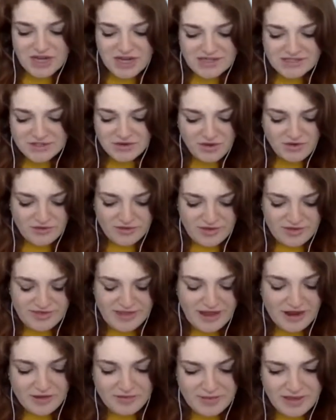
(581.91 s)
stuff I've
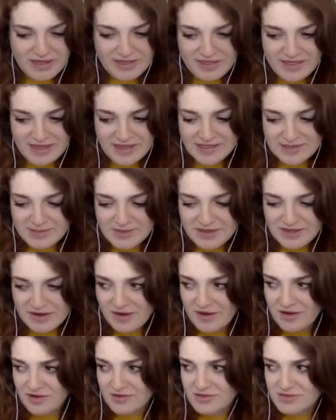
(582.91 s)
tried to go over in therapy and
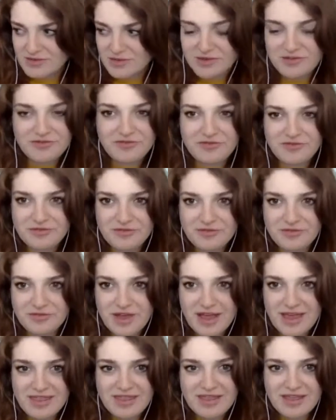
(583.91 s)
things, but there are sort
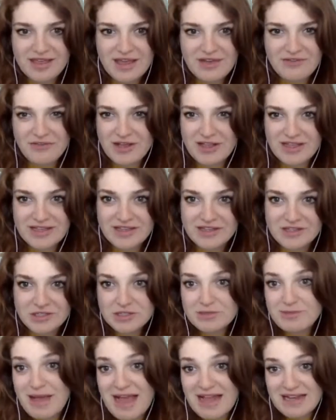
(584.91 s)
of, I think,
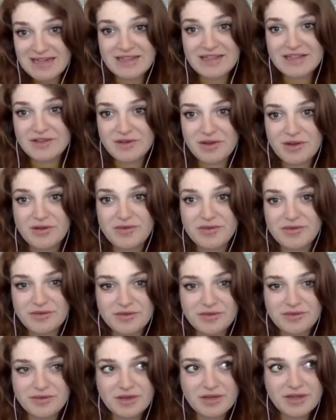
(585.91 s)
for anything traumatic
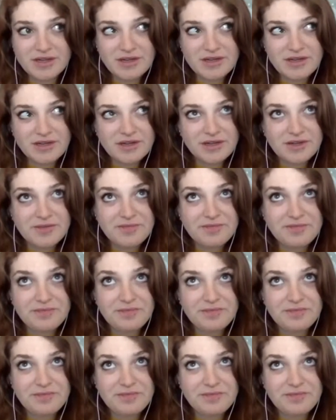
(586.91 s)
that you go through,